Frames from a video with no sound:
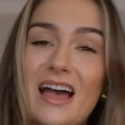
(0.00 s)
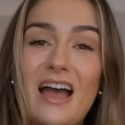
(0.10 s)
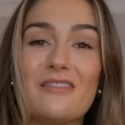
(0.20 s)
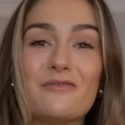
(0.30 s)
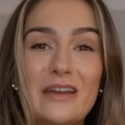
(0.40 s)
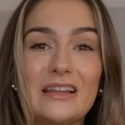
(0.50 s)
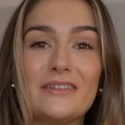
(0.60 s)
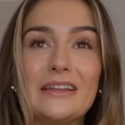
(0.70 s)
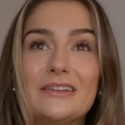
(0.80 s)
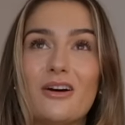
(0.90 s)
I
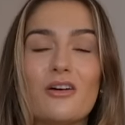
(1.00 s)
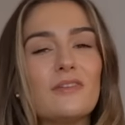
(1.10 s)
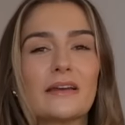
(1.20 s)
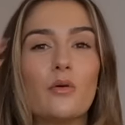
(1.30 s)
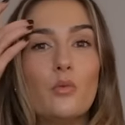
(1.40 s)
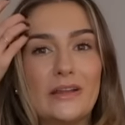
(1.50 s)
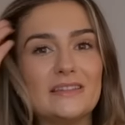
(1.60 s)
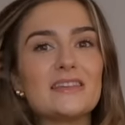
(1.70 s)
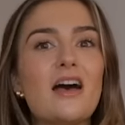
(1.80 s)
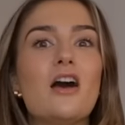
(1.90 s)
really love like a
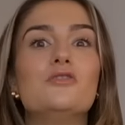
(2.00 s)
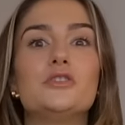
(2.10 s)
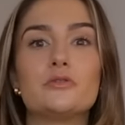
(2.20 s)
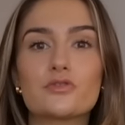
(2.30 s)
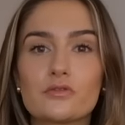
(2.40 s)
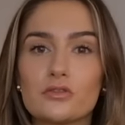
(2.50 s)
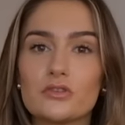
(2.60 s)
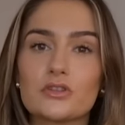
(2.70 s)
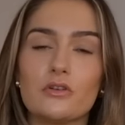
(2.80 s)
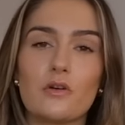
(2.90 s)
winter
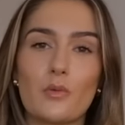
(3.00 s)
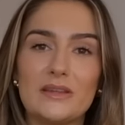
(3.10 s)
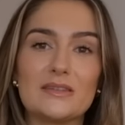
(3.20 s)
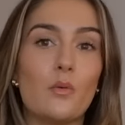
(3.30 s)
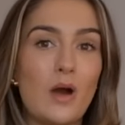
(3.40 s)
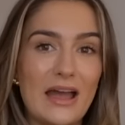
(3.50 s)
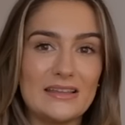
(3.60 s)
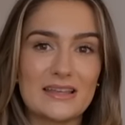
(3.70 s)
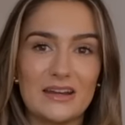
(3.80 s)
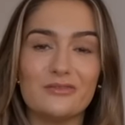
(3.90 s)
neutrals or a winter
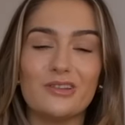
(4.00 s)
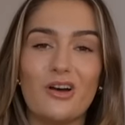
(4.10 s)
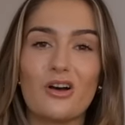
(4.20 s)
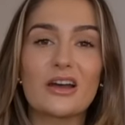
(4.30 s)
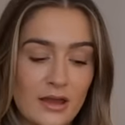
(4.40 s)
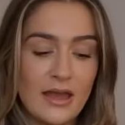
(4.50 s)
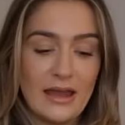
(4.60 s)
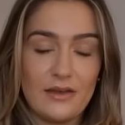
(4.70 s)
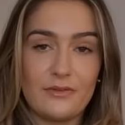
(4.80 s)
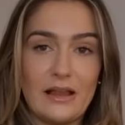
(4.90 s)
whites kind of look,
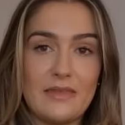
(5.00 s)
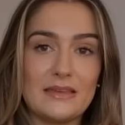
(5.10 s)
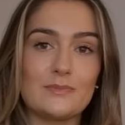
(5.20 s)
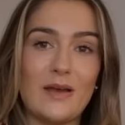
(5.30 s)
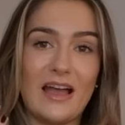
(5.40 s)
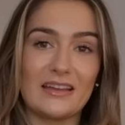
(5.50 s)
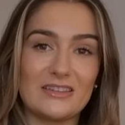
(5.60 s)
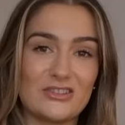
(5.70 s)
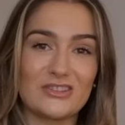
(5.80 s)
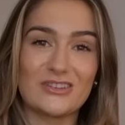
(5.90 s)
and I feel like this bag
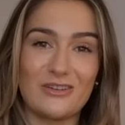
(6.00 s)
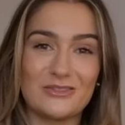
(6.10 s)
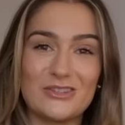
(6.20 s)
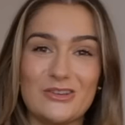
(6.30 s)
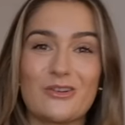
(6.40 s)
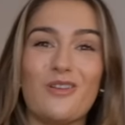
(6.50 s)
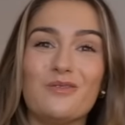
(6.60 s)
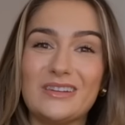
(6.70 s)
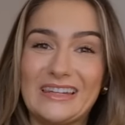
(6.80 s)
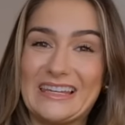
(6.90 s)
is just going to
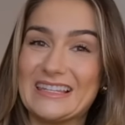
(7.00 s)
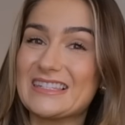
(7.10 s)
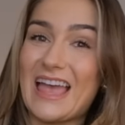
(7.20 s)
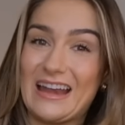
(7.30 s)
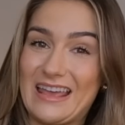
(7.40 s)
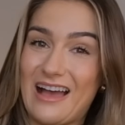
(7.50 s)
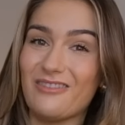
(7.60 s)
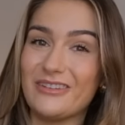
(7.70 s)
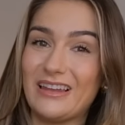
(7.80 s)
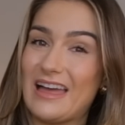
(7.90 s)
complete any
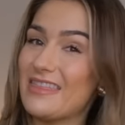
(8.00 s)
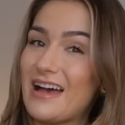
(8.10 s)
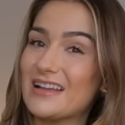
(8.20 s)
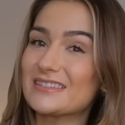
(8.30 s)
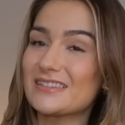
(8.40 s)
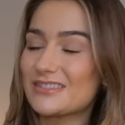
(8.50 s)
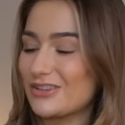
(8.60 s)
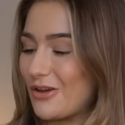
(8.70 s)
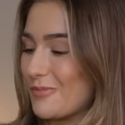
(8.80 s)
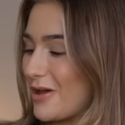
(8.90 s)
outfit like that
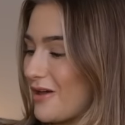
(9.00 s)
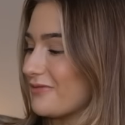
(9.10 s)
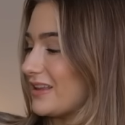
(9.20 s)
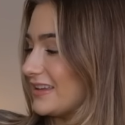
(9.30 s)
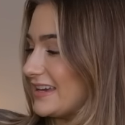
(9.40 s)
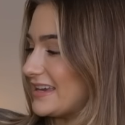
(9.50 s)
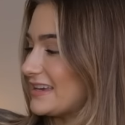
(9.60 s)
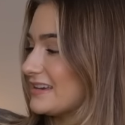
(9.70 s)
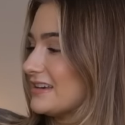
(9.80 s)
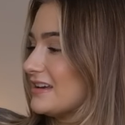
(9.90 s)
so perfectly.